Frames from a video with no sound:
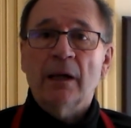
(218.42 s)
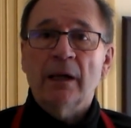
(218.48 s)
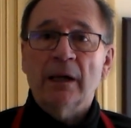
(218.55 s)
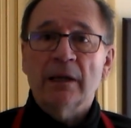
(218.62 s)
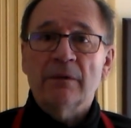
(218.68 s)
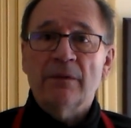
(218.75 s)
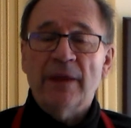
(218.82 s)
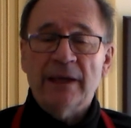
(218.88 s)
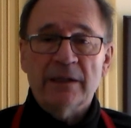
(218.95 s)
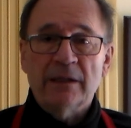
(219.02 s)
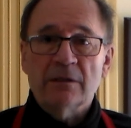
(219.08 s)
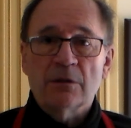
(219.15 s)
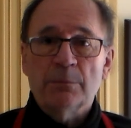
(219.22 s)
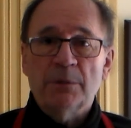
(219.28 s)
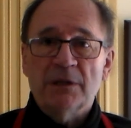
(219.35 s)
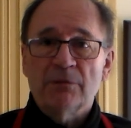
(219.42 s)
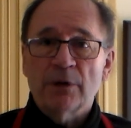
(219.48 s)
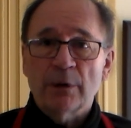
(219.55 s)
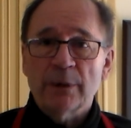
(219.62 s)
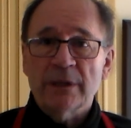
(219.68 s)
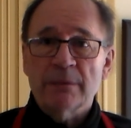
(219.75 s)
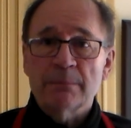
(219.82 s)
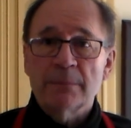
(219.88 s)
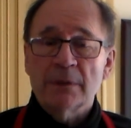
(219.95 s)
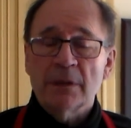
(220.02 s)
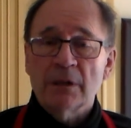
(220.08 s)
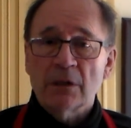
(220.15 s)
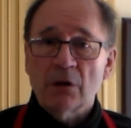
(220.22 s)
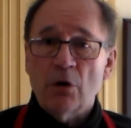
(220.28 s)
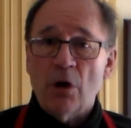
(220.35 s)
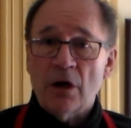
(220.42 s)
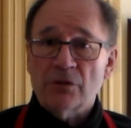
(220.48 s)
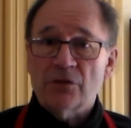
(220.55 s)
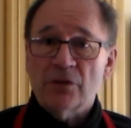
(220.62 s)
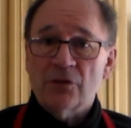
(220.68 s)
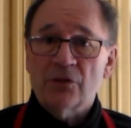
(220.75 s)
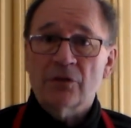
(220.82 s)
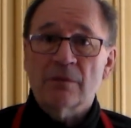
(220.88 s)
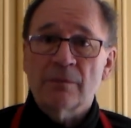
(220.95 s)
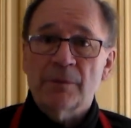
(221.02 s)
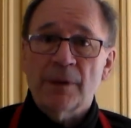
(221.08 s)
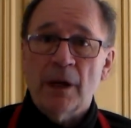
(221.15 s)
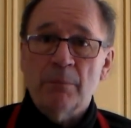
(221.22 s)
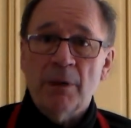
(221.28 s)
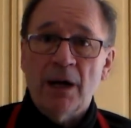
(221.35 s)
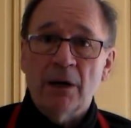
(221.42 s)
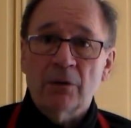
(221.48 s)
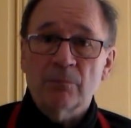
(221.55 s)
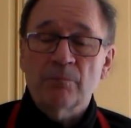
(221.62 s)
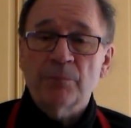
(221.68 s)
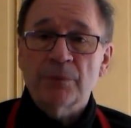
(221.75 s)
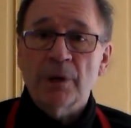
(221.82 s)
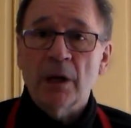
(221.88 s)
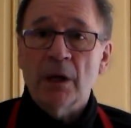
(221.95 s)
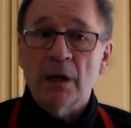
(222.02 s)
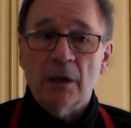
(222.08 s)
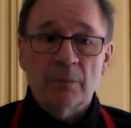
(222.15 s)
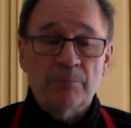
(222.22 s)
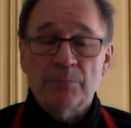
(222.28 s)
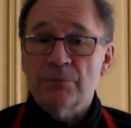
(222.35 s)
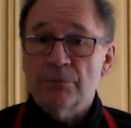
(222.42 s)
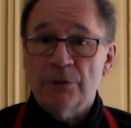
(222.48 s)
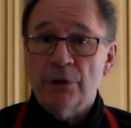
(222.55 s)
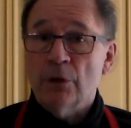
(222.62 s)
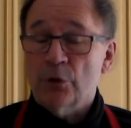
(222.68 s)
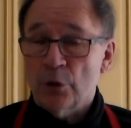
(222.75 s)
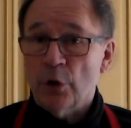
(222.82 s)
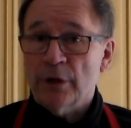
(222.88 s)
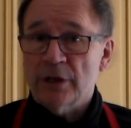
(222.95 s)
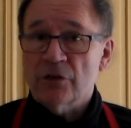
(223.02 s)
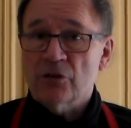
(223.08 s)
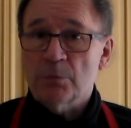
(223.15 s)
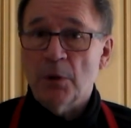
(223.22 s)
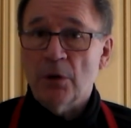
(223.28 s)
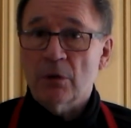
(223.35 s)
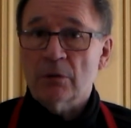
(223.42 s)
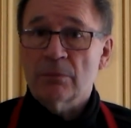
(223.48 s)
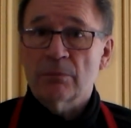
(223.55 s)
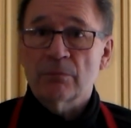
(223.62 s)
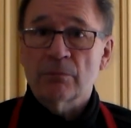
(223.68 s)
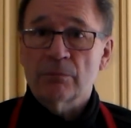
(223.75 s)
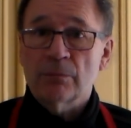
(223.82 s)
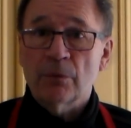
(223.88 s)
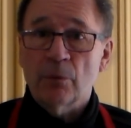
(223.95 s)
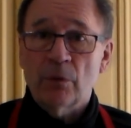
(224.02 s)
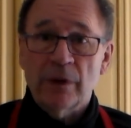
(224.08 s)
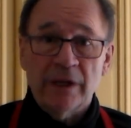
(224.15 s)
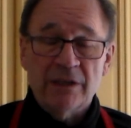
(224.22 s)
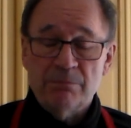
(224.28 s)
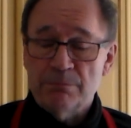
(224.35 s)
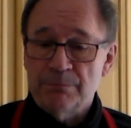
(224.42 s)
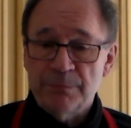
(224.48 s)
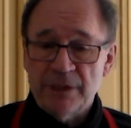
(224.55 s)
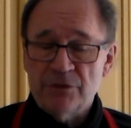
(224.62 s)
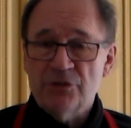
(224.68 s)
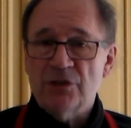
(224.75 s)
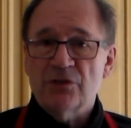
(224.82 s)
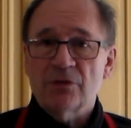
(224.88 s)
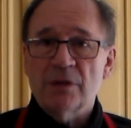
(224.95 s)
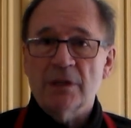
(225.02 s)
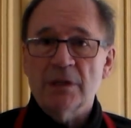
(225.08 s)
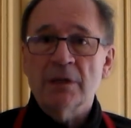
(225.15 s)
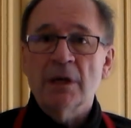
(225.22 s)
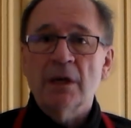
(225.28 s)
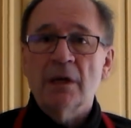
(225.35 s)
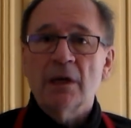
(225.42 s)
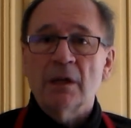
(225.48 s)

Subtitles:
and they need to be very cautious about cooking smoke and just the